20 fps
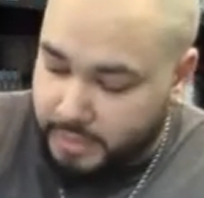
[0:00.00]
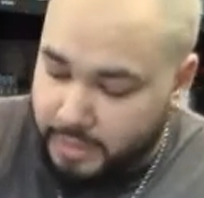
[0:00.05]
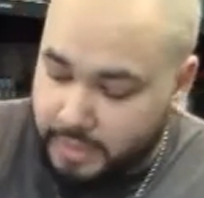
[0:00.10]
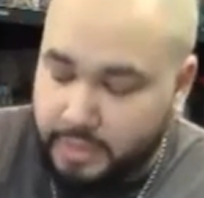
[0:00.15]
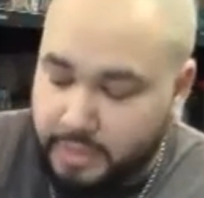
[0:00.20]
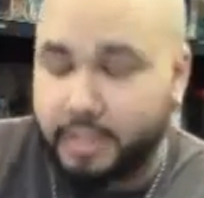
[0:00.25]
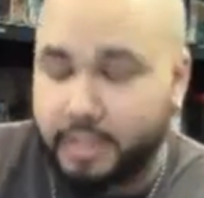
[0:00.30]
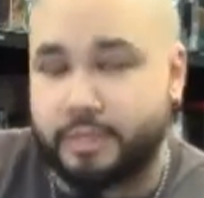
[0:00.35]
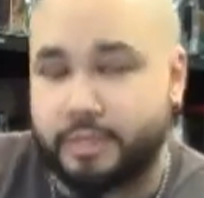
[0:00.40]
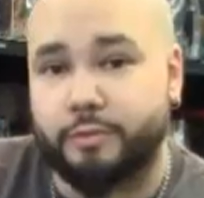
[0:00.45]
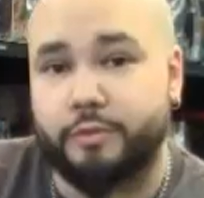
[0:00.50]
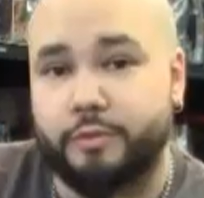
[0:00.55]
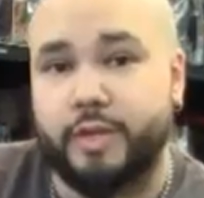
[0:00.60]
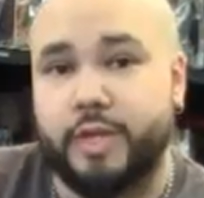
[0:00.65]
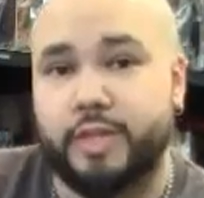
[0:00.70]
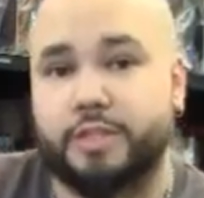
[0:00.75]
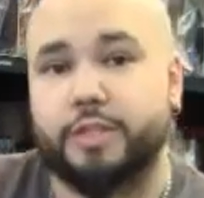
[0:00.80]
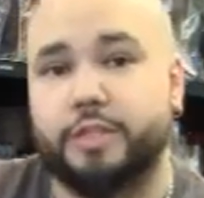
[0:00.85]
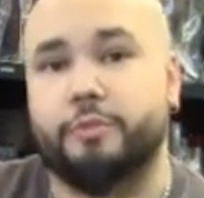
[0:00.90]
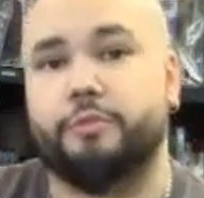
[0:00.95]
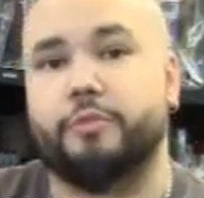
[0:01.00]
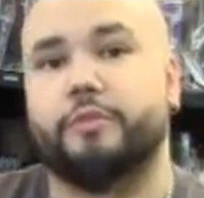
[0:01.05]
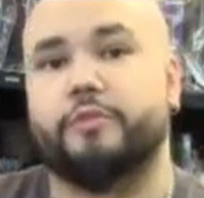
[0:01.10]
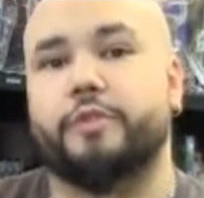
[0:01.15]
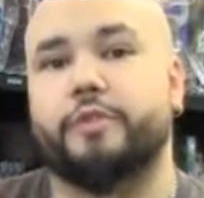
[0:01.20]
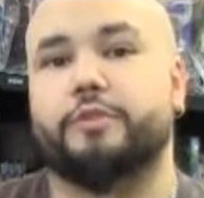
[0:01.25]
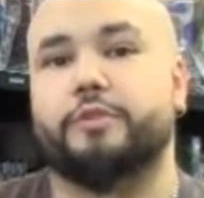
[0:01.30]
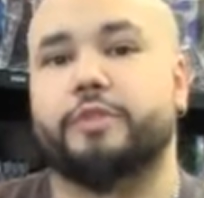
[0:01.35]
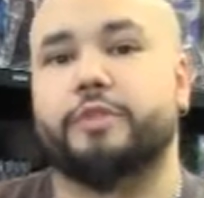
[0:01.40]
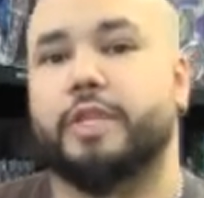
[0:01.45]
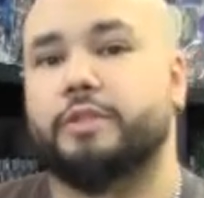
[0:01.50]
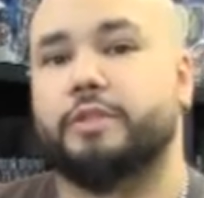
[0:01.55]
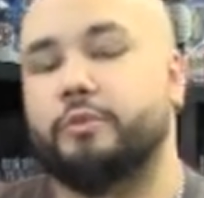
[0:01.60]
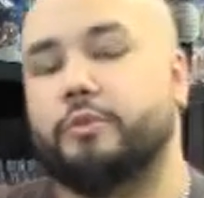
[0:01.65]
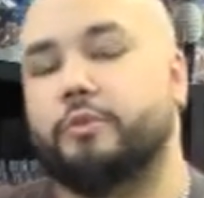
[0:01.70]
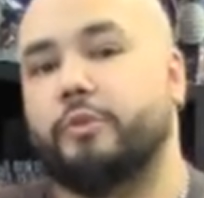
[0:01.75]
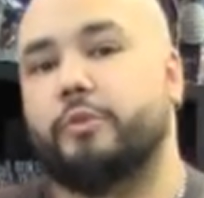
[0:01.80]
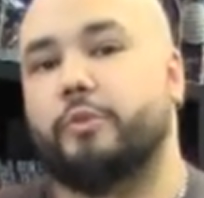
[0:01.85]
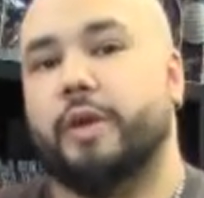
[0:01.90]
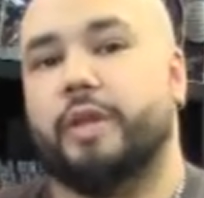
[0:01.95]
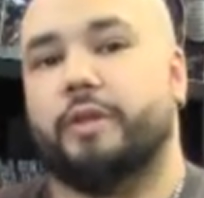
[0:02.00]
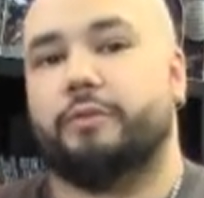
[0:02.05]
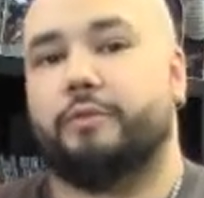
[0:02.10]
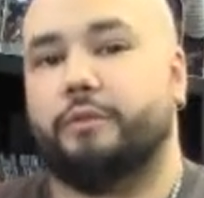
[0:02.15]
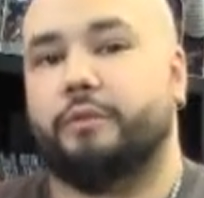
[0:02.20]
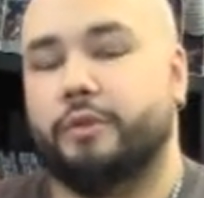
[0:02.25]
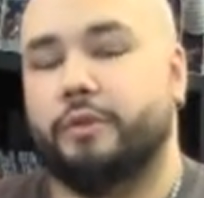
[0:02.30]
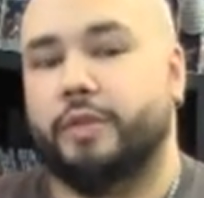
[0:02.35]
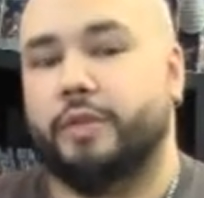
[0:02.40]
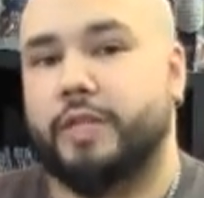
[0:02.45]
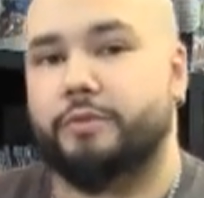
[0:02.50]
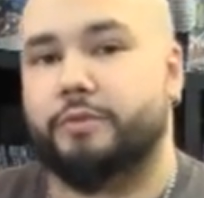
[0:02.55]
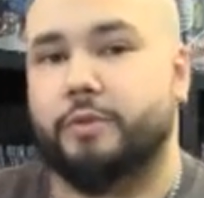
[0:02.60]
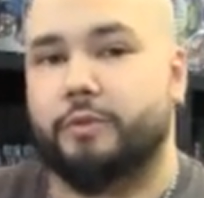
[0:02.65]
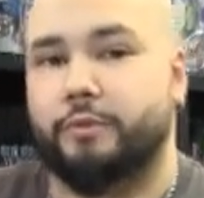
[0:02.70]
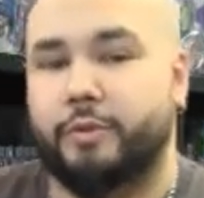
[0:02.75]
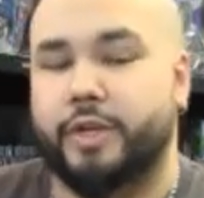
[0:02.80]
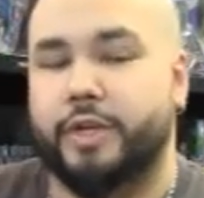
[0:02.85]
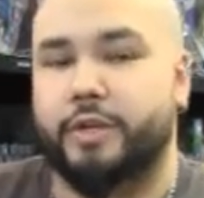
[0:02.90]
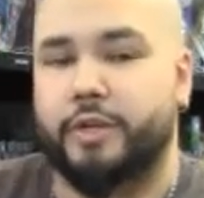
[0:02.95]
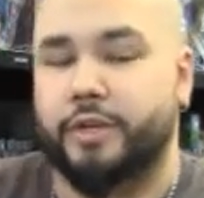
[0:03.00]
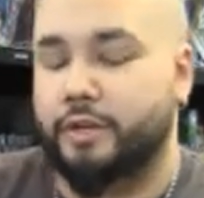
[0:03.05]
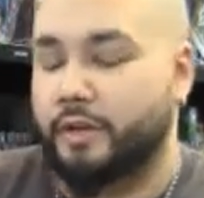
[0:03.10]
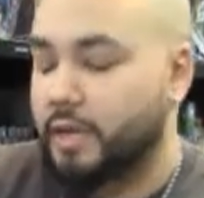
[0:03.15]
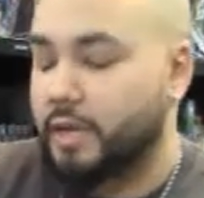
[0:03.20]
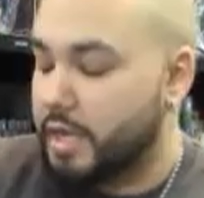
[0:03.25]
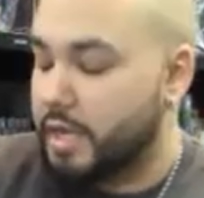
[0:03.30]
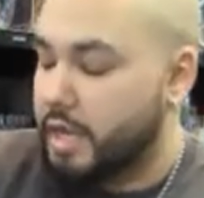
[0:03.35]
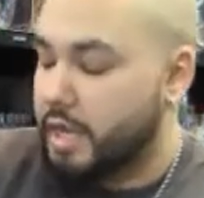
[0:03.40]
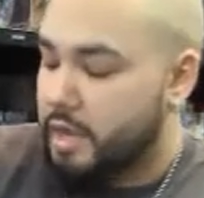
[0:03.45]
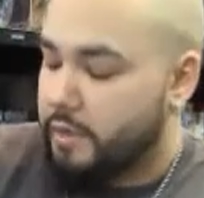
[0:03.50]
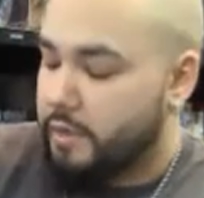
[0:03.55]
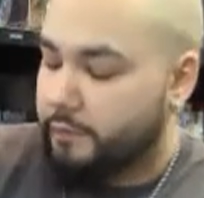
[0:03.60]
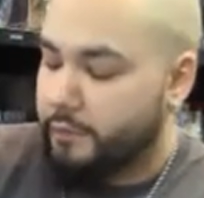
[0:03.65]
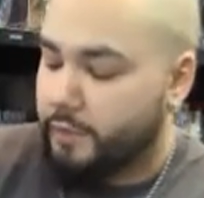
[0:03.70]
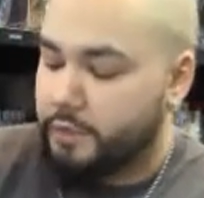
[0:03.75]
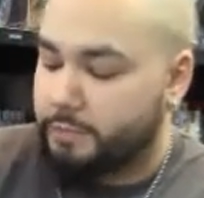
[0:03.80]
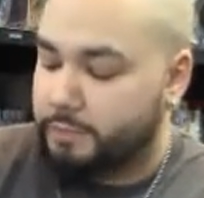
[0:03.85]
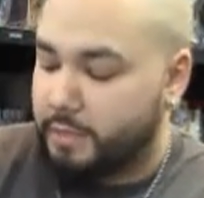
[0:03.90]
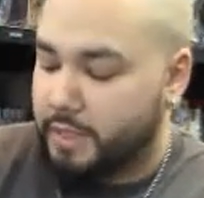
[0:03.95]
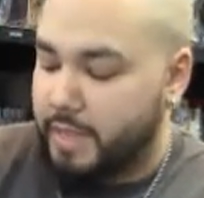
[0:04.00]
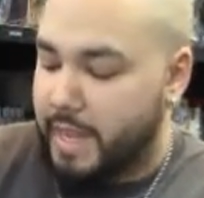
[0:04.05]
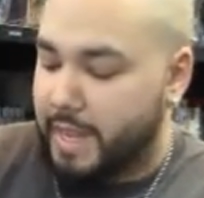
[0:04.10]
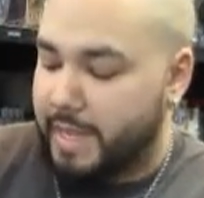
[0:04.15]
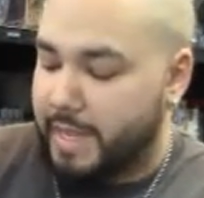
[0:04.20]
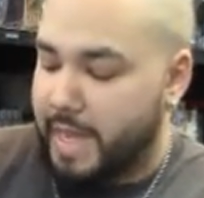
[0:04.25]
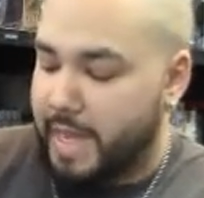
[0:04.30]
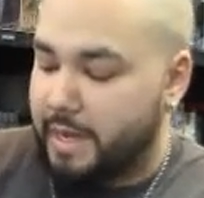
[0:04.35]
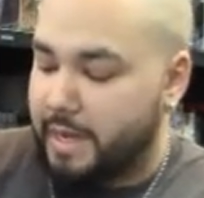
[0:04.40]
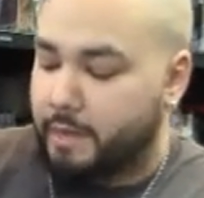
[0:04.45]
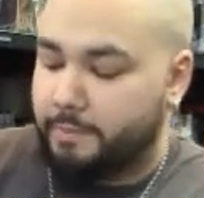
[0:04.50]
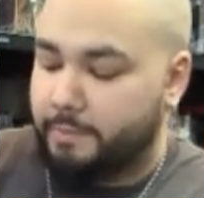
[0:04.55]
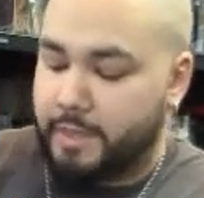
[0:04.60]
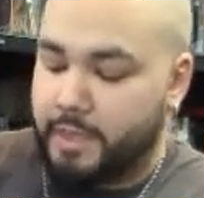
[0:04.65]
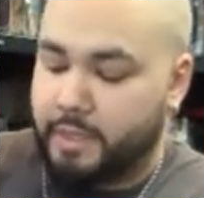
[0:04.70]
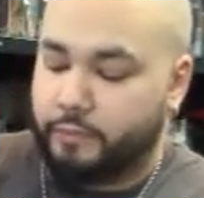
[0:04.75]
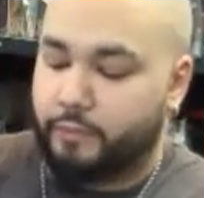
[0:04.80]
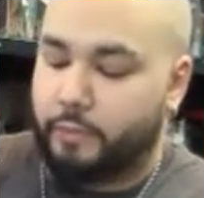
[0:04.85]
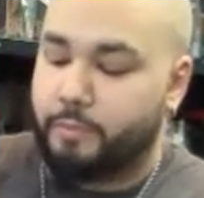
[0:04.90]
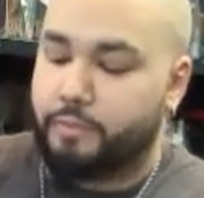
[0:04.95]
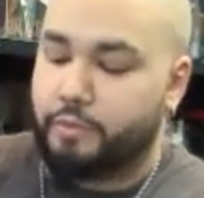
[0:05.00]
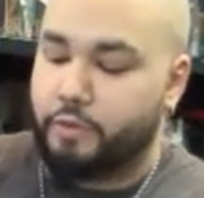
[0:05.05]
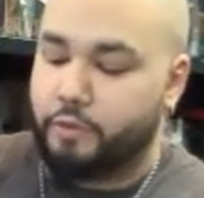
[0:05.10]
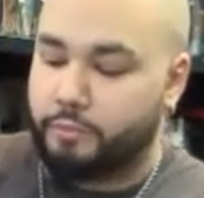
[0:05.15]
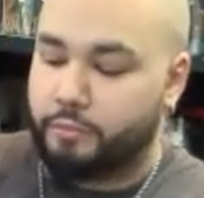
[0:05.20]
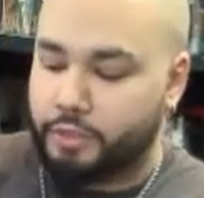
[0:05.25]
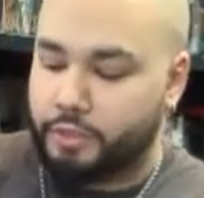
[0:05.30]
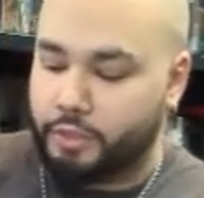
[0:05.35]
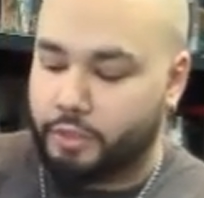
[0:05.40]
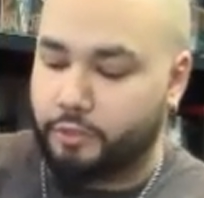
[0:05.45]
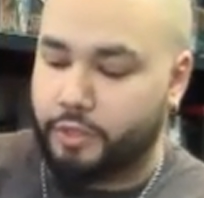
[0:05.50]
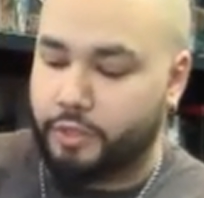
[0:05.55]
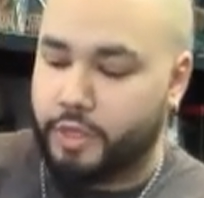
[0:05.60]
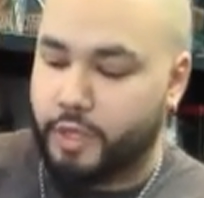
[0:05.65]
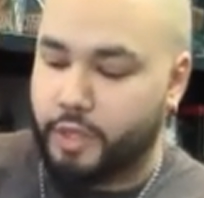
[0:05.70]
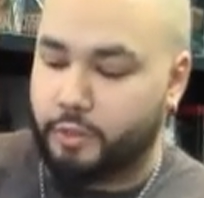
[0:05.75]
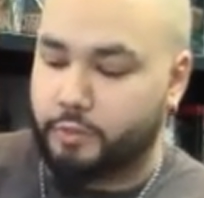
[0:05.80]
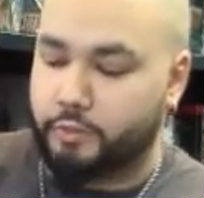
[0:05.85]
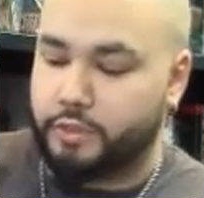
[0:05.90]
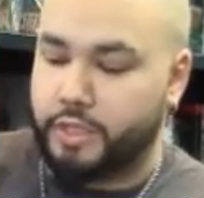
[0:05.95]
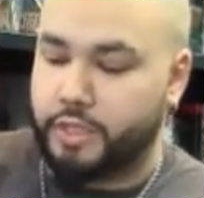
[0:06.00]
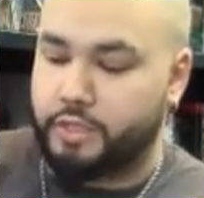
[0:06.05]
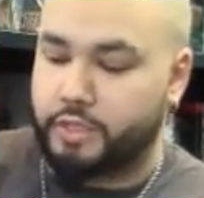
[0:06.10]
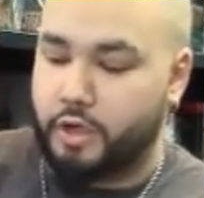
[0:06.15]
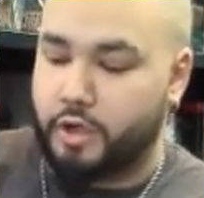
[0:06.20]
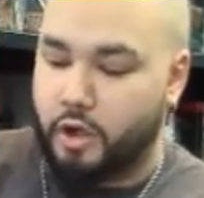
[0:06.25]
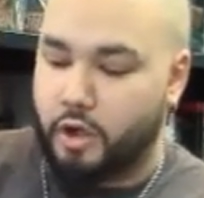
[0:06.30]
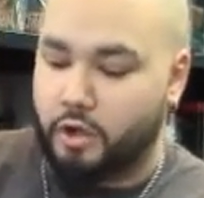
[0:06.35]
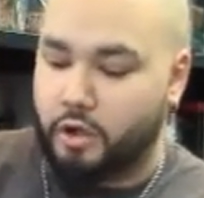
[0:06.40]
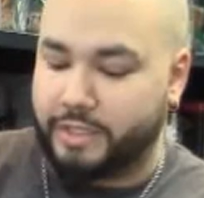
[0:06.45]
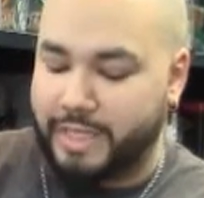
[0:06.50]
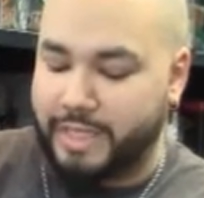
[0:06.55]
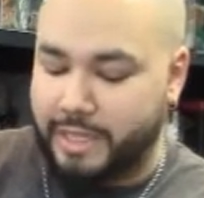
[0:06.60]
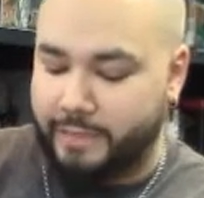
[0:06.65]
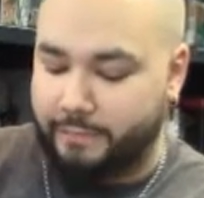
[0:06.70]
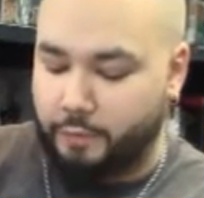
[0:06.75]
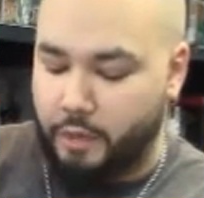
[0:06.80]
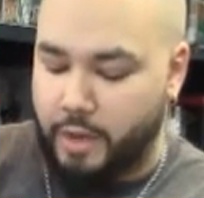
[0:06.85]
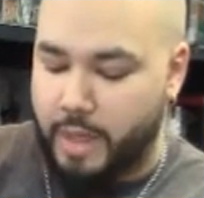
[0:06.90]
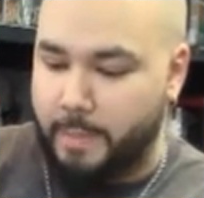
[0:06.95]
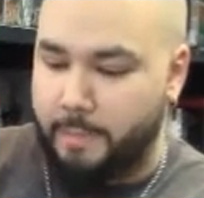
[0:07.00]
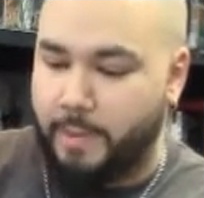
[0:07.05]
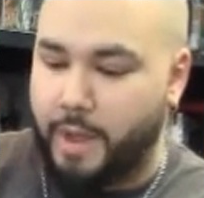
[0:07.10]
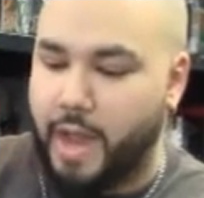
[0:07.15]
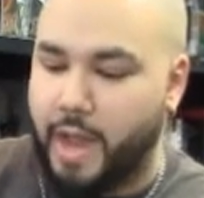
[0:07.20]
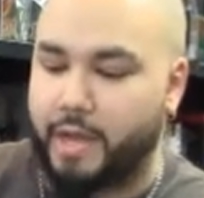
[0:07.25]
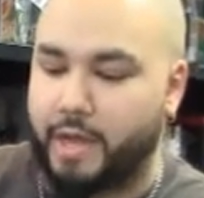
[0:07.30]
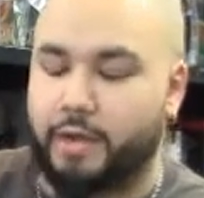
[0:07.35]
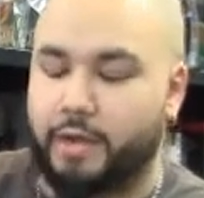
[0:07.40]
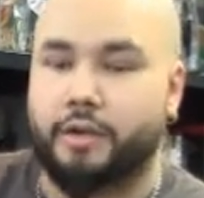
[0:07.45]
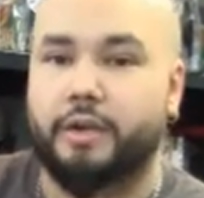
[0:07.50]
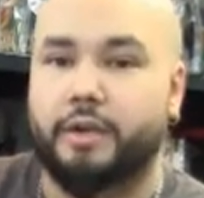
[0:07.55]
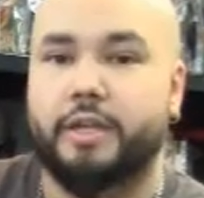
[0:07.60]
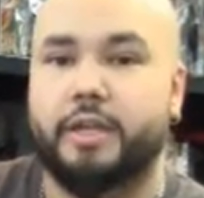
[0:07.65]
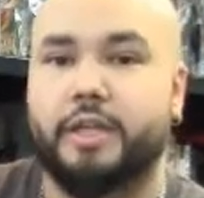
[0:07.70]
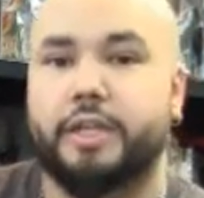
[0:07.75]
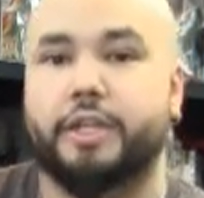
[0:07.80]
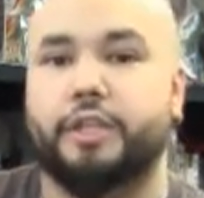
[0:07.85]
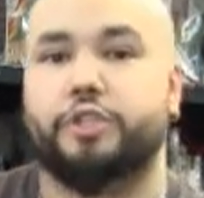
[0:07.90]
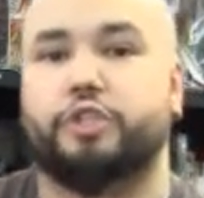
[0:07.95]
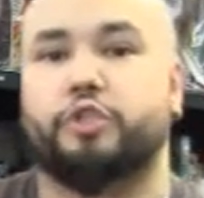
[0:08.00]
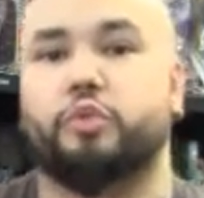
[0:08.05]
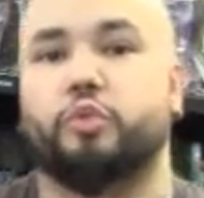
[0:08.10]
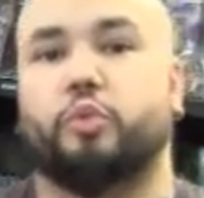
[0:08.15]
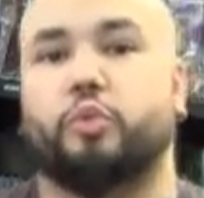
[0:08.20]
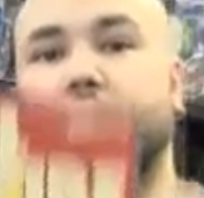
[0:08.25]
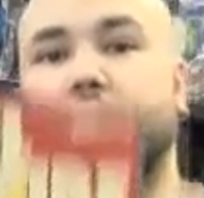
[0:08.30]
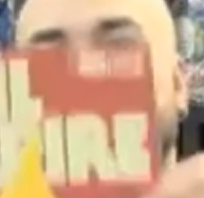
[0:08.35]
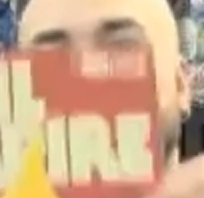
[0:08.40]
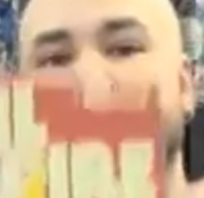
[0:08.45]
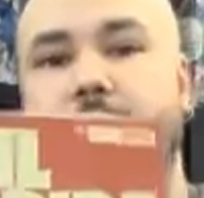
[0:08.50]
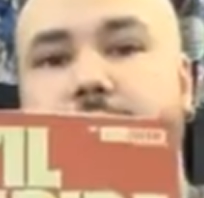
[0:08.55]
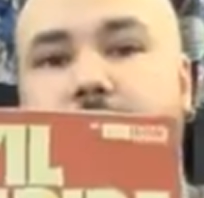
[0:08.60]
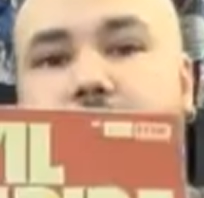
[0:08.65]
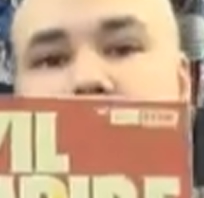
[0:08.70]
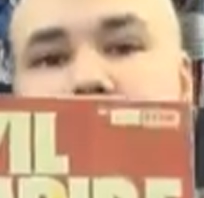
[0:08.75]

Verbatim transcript: let's move on to the reviews. That's what we're waiting for. That's what we're here. First book I got up is from Boom Studios. It's called Evil Empire, Issue 1.